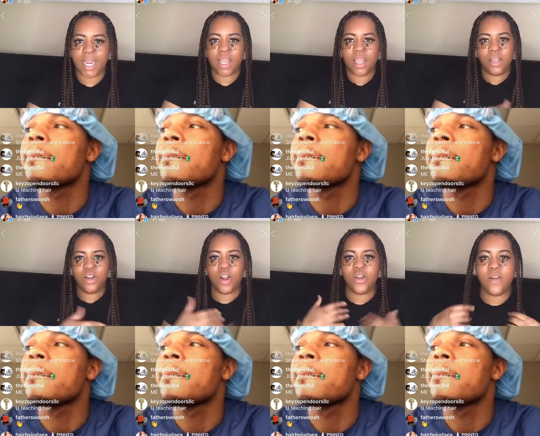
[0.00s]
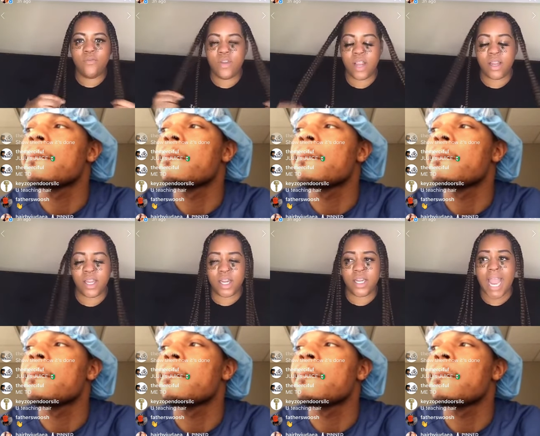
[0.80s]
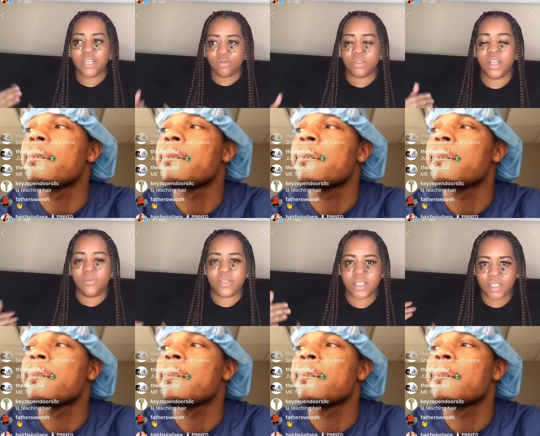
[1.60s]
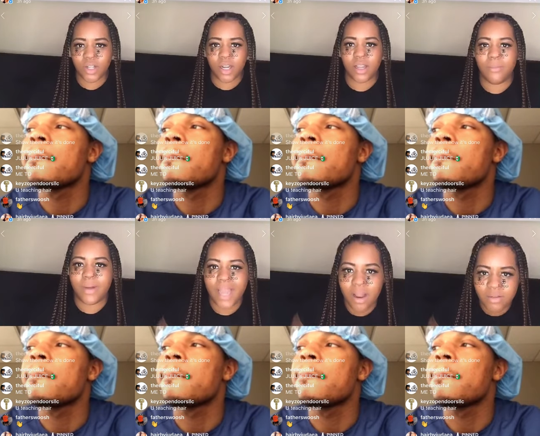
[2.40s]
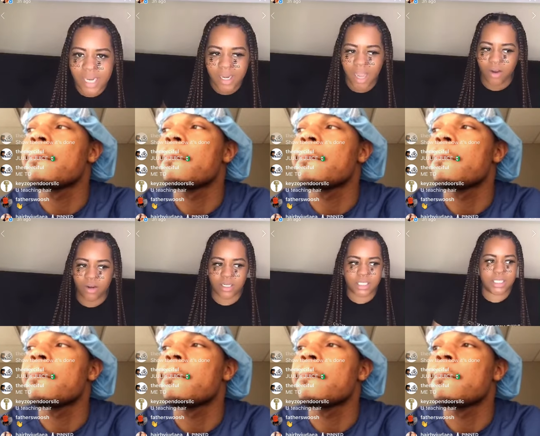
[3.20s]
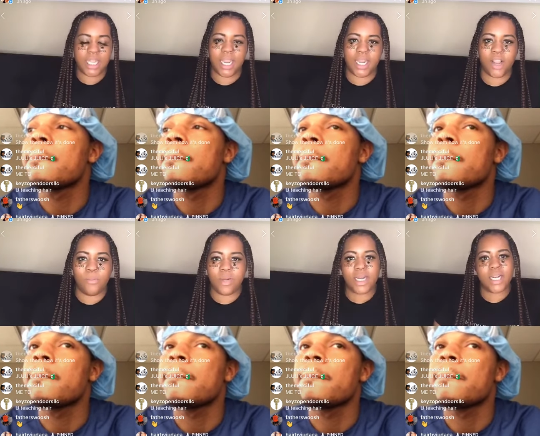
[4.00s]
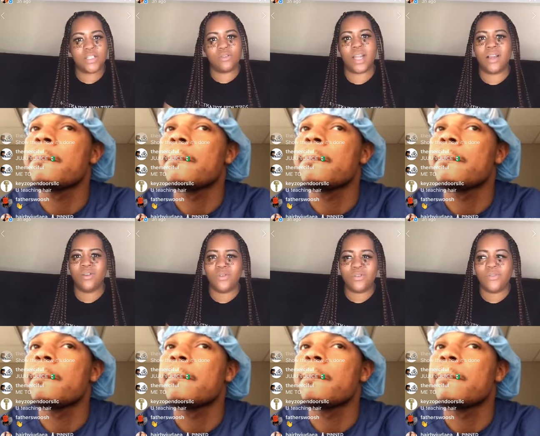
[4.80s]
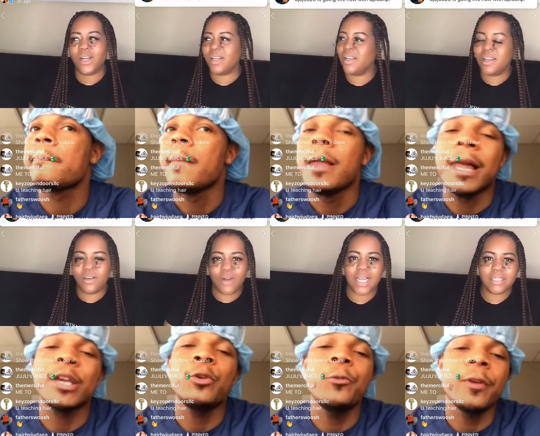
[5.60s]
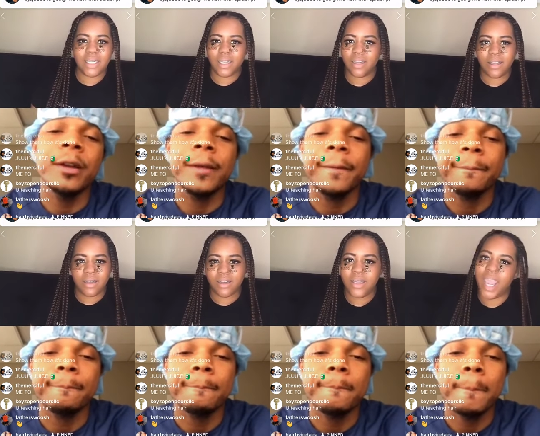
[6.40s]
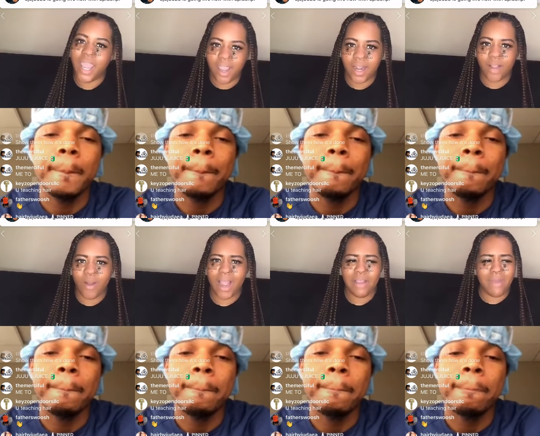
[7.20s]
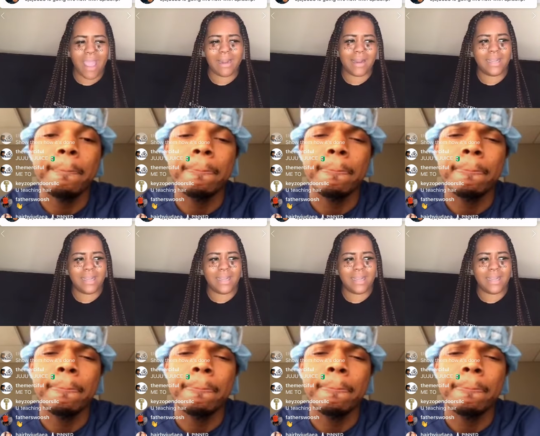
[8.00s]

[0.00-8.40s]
Speaker 1: you know, your your, your natural self is gonna start coming out. They're not gonna understand. They're gonna be looking at you like, "Ooh, fuck." Like you funny. Yeah, like why you acting like this?